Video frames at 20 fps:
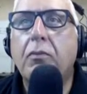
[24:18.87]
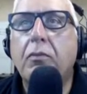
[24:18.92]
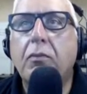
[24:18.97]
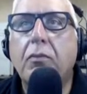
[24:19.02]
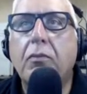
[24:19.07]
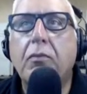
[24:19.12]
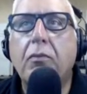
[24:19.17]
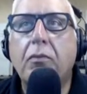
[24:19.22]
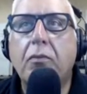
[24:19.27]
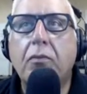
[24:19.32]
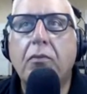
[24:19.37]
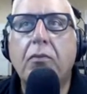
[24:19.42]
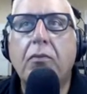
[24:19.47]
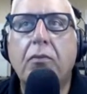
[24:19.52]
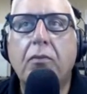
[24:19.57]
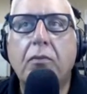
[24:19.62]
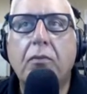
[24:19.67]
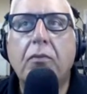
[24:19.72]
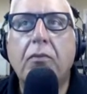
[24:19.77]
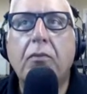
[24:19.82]

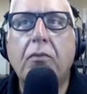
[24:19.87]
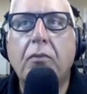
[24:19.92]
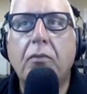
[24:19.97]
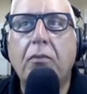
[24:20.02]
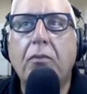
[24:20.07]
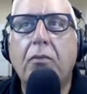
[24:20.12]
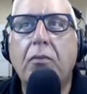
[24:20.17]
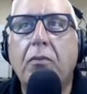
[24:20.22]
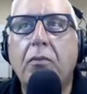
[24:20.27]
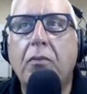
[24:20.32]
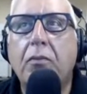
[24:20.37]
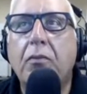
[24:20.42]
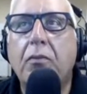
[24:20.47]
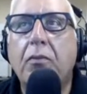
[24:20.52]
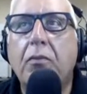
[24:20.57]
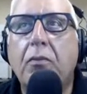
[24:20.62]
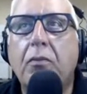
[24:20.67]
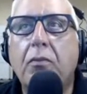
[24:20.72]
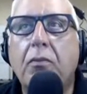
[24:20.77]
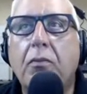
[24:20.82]

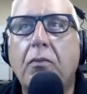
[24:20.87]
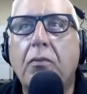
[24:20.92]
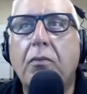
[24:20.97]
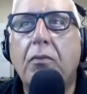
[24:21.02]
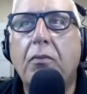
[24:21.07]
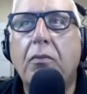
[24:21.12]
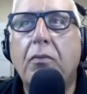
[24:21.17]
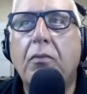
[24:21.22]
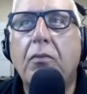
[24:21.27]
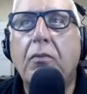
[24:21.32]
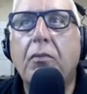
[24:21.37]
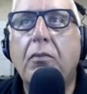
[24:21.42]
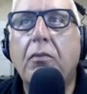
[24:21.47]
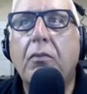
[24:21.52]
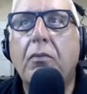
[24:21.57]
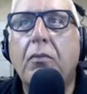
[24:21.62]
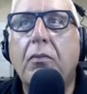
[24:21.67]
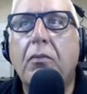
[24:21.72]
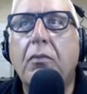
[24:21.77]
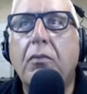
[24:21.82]

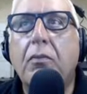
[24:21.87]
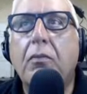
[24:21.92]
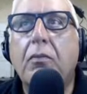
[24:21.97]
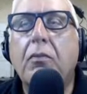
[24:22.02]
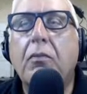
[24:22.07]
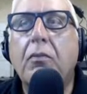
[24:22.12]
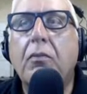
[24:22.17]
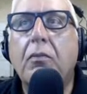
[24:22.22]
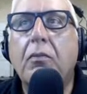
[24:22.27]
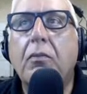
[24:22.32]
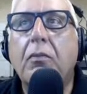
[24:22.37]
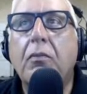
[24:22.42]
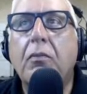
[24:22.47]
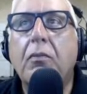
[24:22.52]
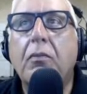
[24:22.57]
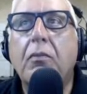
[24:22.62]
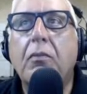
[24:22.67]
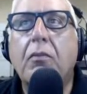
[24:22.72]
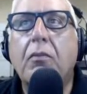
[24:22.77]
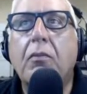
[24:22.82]

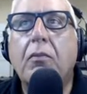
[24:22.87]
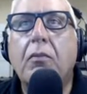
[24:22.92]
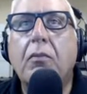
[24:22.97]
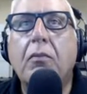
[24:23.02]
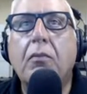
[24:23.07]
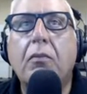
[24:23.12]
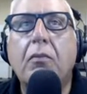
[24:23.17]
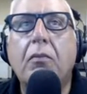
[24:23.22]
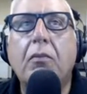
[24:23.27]
No words are spoken by the person on screen.